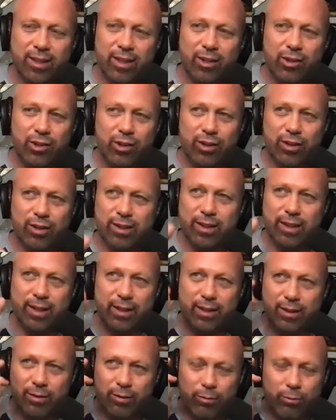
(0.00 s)
it just
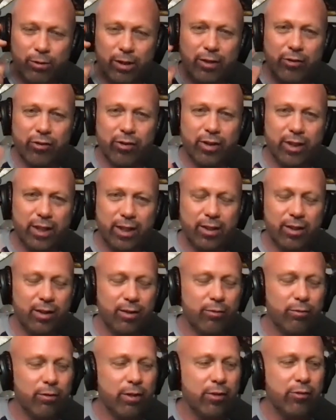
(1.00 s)
like resonate
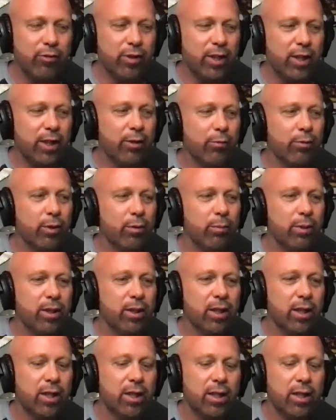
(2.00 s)
resonated with me